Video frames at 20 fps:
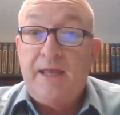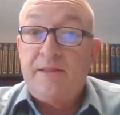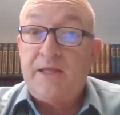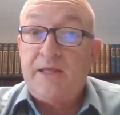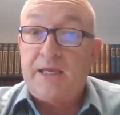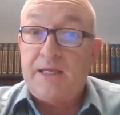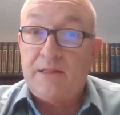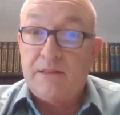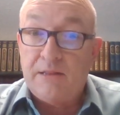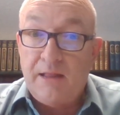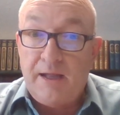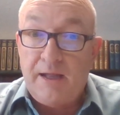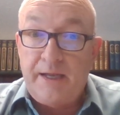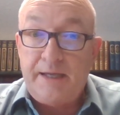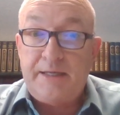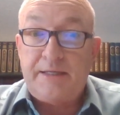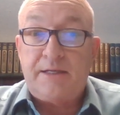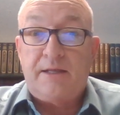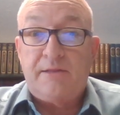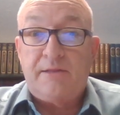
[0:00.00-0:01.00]
They
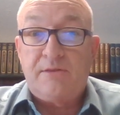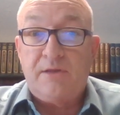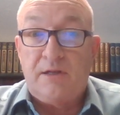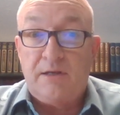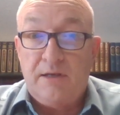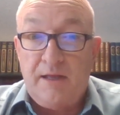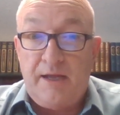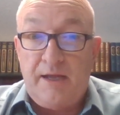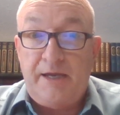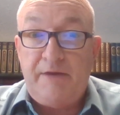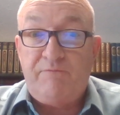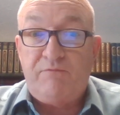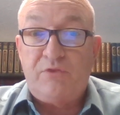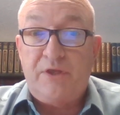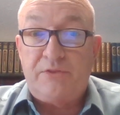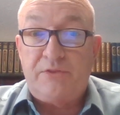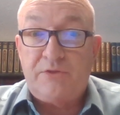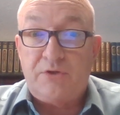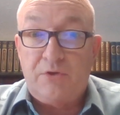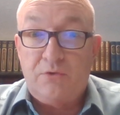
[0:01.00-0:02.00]
like the life
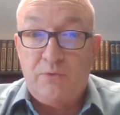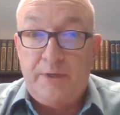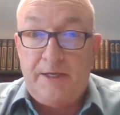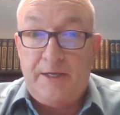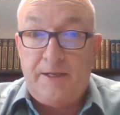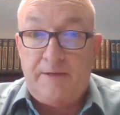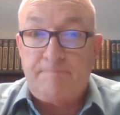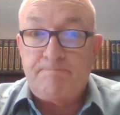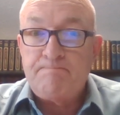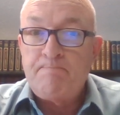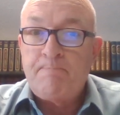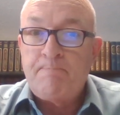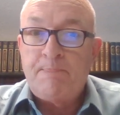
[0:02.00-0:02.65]
that they're in.